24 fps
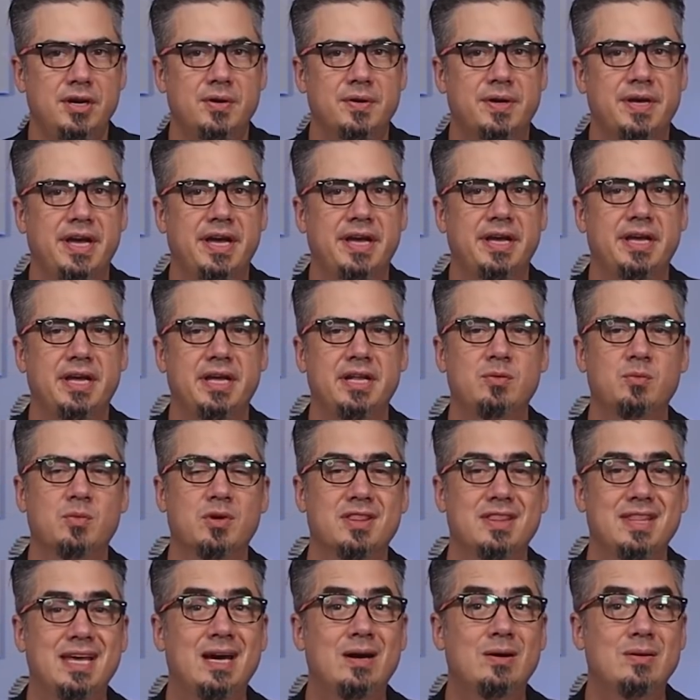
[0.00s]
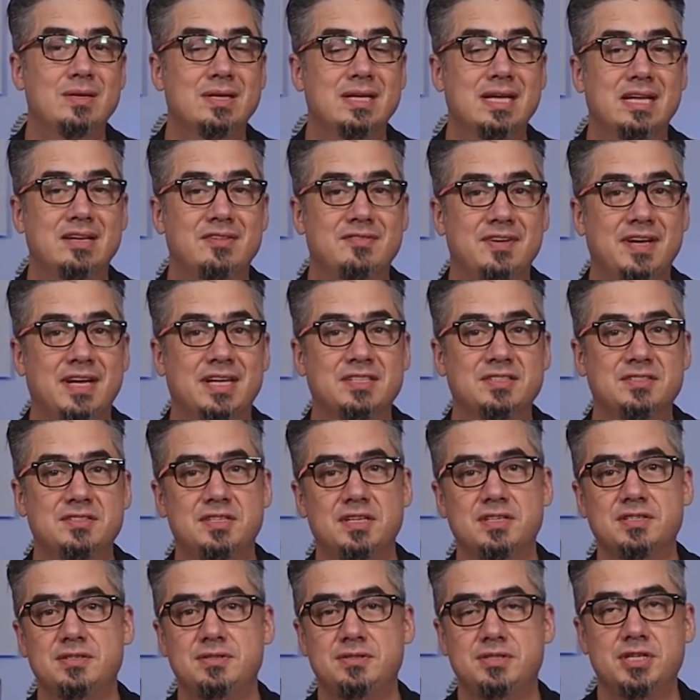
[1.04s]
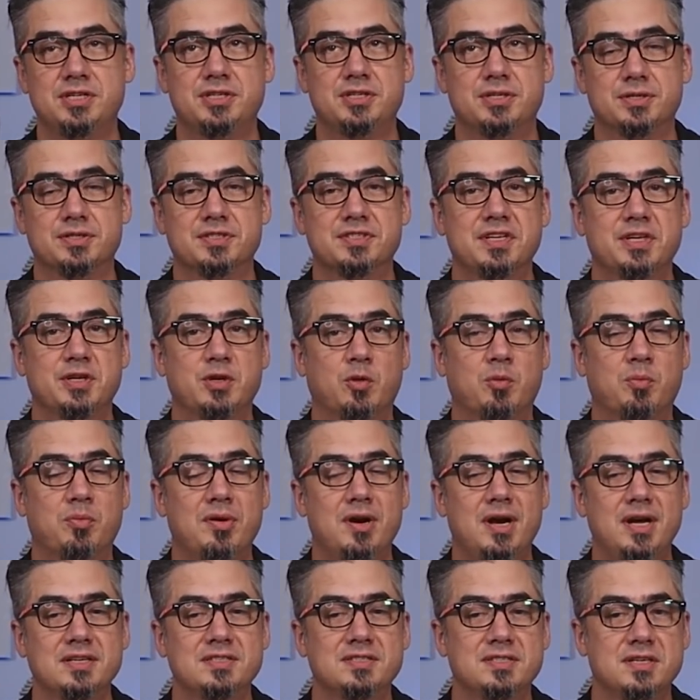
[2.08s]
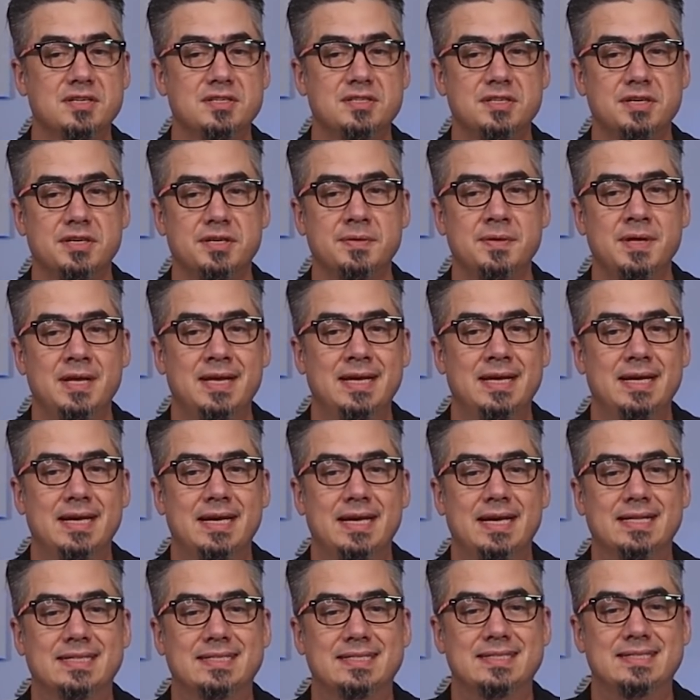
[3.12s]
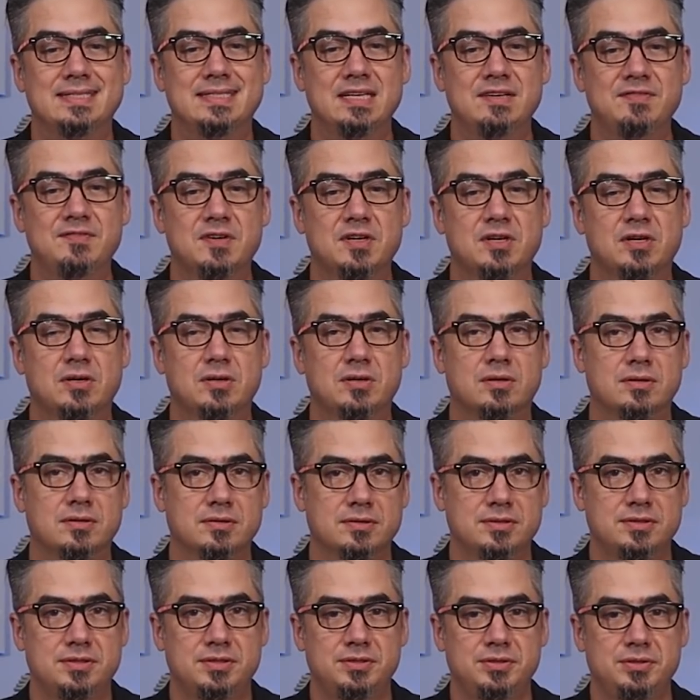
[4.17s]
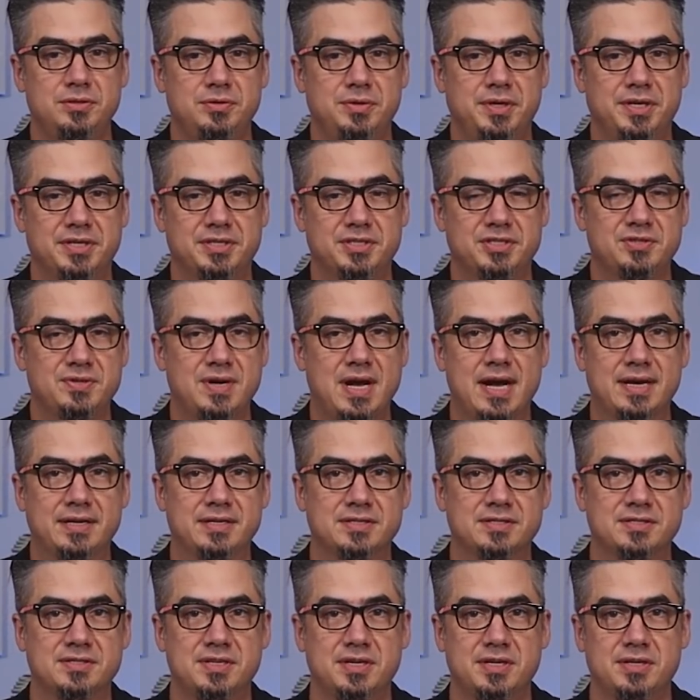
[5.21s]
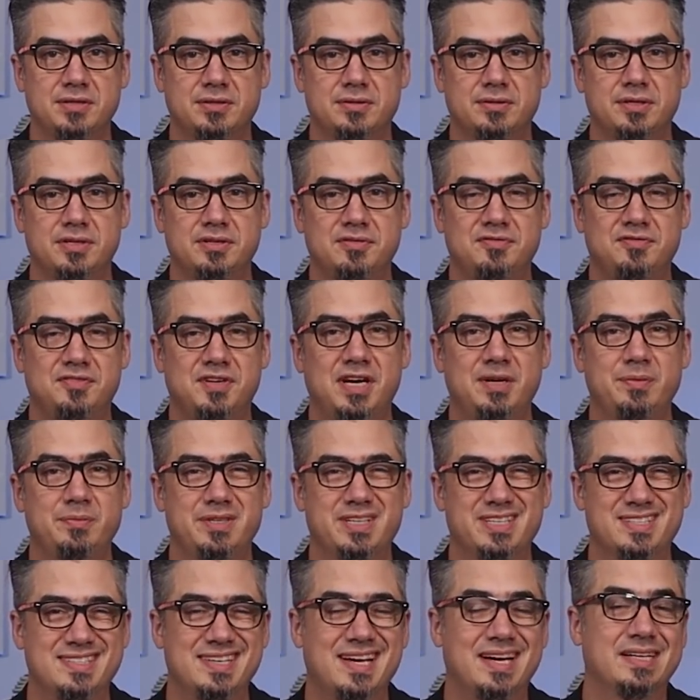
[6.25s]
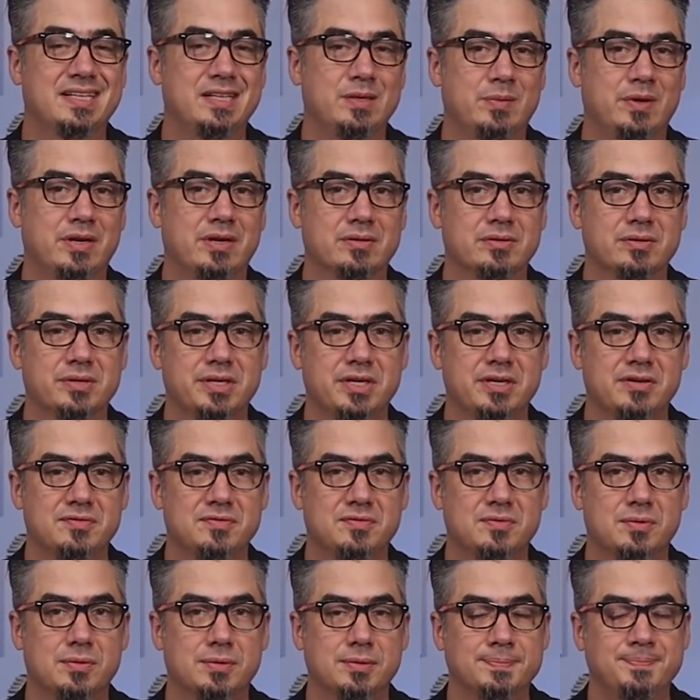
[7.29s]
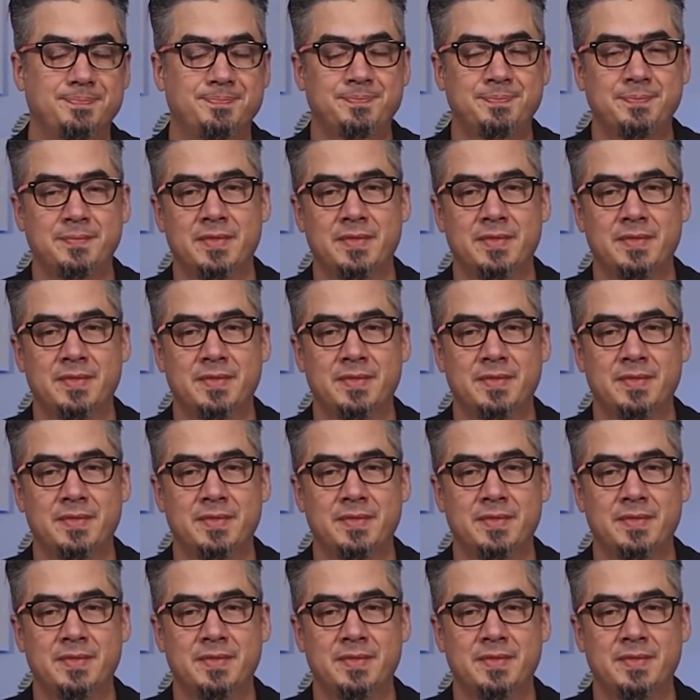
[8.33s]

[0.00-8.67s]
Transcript: okay? And without advanced digital signal processing, it's difficult to extract a signal and find exactly what you're looking for.